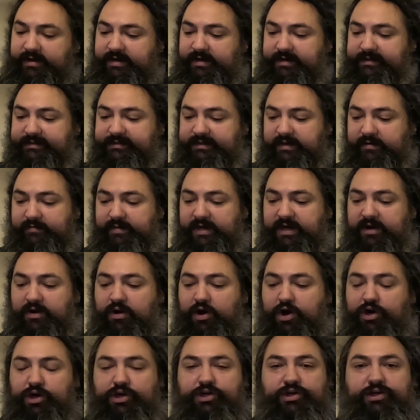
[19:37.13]
That's gonna be
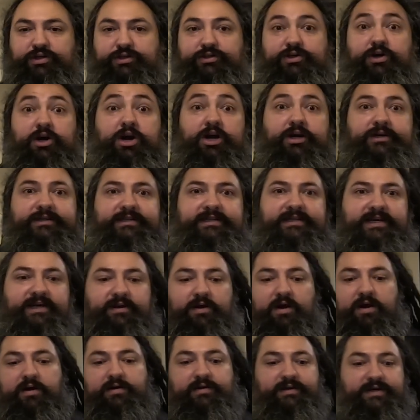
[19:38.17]
our dessert
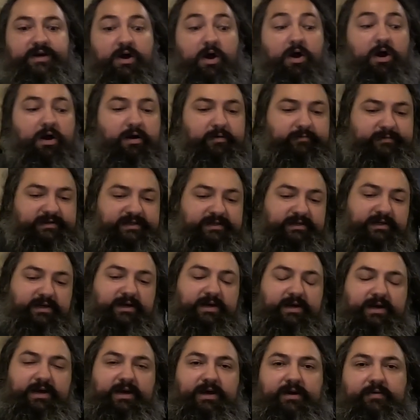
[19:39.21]
and our carbs.
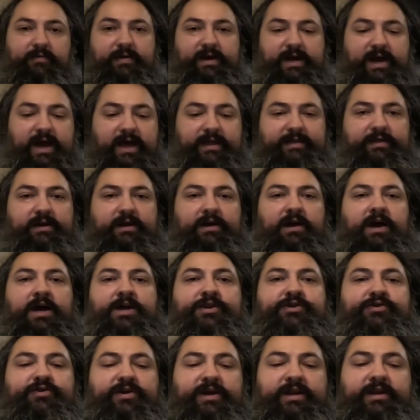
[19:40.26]
We got the
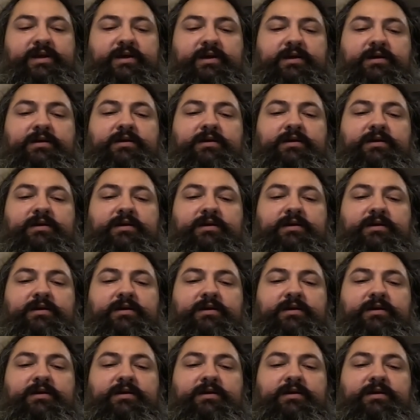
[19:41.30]
100